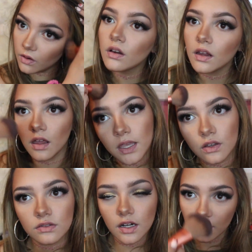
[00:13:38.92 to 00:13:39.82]
we're going to
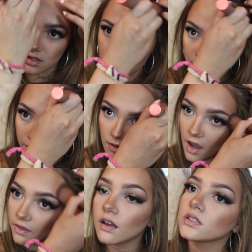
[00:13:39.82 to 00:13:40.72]
be taking the
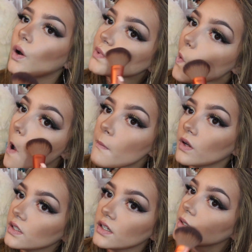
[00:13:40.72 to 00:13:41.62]
brush that we used to
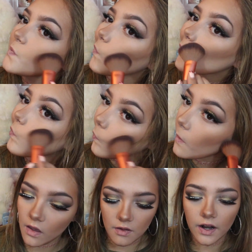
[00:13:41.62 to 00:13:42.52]
powder
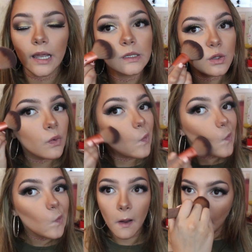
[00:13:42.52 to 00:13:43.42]
and we're going to take
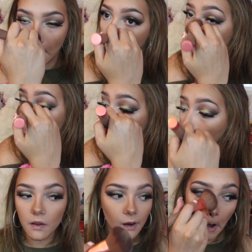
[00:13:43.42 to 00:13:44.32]
some of the powder
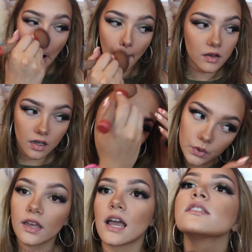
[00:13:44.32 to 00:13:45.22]
too and we're just
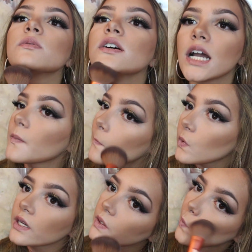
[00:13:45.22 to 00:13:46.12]
going to tone down the
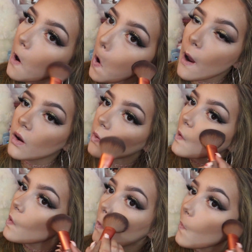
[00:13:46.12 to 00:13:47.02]
bronzer. This is a
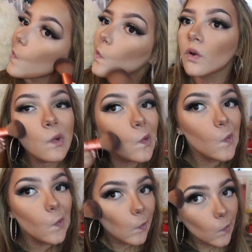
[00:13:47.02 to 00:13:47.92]
good trick if you
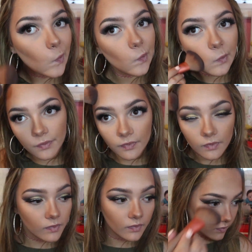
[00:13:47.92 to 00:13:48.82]
put on too much
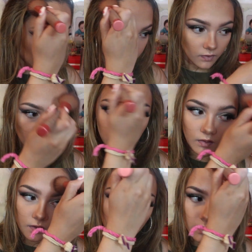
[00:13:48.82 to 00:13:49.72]
bronzer and you want
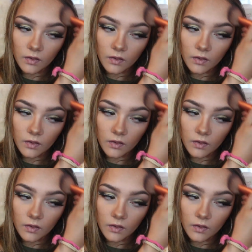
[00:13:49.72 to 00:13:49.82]
to.